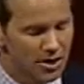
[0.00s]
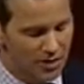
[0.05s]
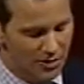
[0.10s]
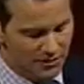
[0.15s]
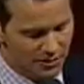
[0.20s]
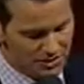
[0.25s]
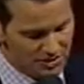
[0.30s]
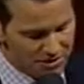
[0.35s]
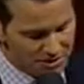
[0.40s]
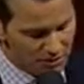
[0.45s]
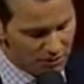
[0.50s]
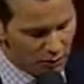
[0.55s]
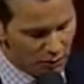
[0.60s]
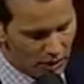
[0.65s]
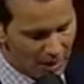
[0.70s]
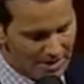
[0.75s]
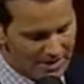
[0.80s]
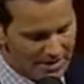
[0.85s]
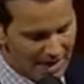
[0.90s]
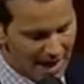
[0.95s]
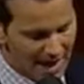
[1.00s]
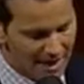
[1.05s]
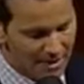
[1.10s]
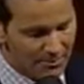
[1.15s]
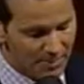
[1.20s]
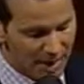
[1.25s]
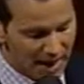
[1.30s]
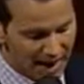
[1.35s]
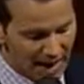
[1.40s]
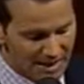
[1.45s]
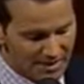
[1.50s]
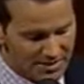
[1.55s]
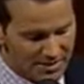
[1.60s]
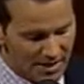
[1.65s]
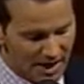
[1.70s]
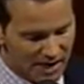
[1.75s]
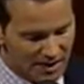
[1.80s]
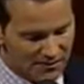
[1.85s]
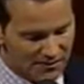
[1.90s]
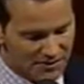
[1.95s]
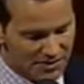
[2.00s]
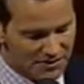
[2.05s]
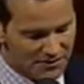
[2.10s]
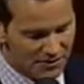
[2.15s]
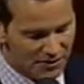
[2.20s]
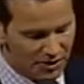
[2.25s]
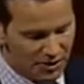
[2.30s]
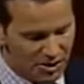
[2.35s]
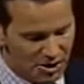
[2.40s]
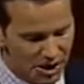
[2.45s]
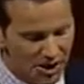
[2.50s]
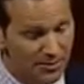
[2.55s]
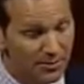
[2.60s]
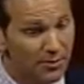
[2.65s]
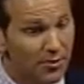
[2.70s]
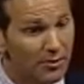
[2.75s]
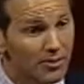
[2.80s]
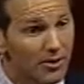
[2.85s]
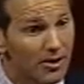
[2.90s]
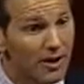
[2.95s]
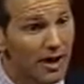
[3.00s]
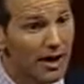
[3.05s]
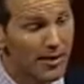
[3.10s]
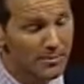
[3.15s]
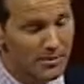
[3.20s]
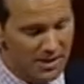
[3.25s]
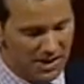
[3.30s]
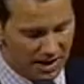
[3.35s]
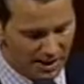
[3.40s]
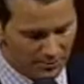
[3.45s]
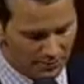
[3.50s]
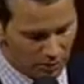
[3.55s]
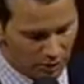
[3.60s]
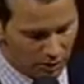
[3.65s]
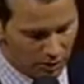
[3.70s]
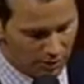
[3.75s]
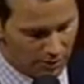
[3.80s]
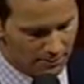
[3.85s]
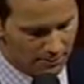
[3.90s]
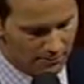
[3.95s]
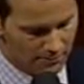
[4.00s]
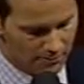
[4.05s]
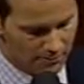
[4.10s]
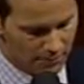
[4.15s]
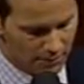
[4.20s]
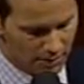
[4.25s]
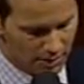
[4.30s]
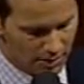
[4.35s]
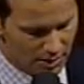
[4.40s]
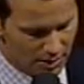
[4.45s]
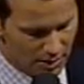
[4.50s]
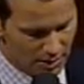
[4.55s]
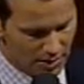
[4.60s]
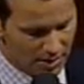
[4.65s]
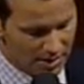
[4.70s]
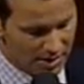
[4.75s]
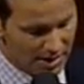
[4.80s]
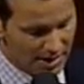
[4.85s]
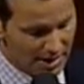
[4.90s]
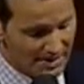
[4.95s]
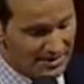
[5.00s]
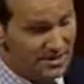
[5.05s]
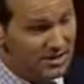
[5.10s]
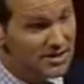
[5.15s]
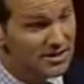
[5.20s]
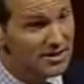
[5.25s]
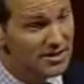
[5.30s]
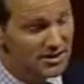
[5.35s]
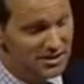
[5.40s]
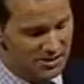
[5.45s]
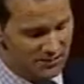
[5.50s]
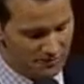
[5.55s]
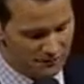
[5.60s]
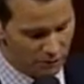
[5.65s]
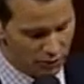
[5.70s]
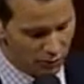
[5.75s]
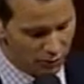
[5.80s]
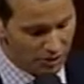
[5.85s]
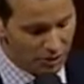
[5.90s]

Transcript: the Civil Rights Act passed out of this very chamber and became law in 1964.